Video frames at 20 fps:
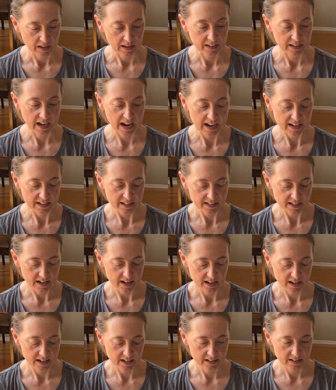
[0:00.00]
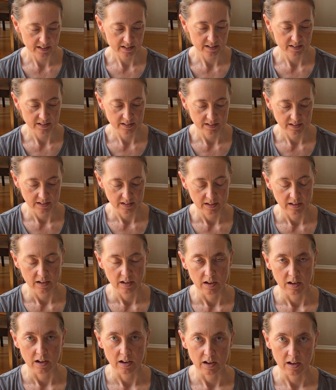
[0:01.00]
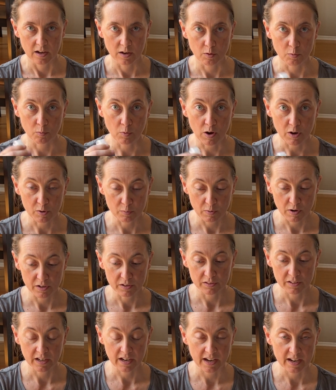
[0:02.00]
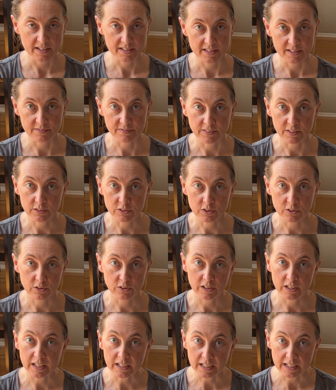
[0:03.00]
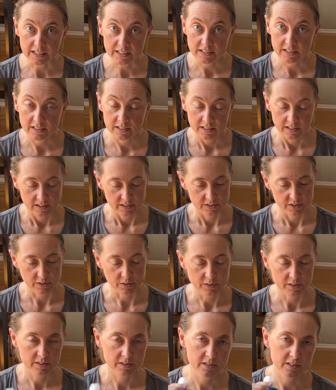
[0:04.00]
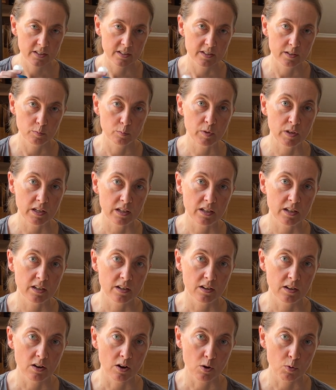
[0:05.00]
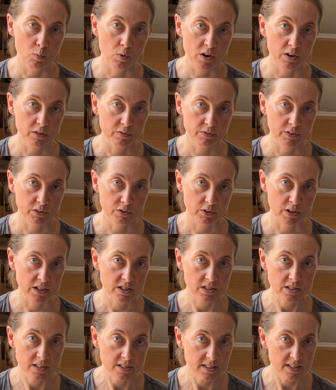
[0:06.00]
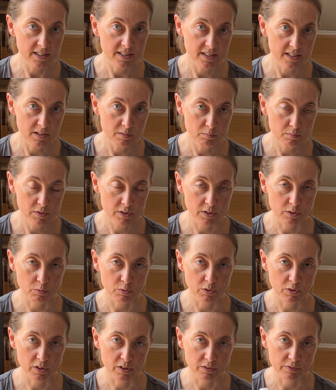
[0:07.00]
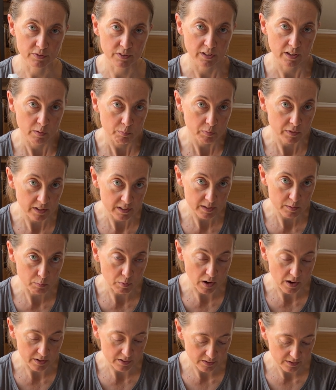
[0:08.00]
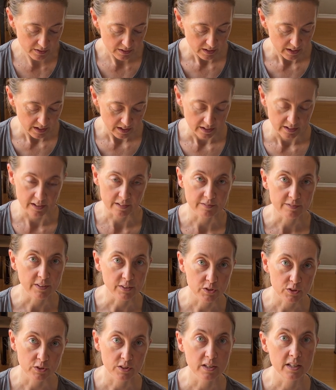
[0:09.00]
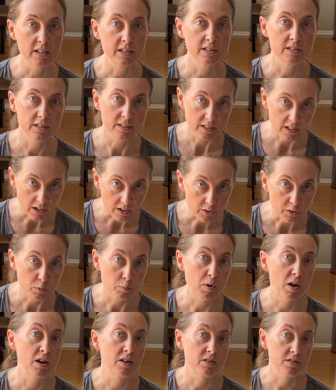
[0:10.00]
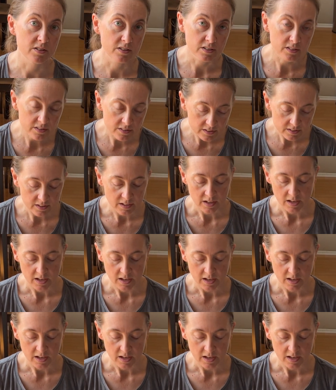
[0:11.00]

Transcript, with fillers: Katadyn uh, water bottle that has the filter in it. So this is gonna be our water filtration system. So we're going to fill up this bottle and filter it into the other bottles.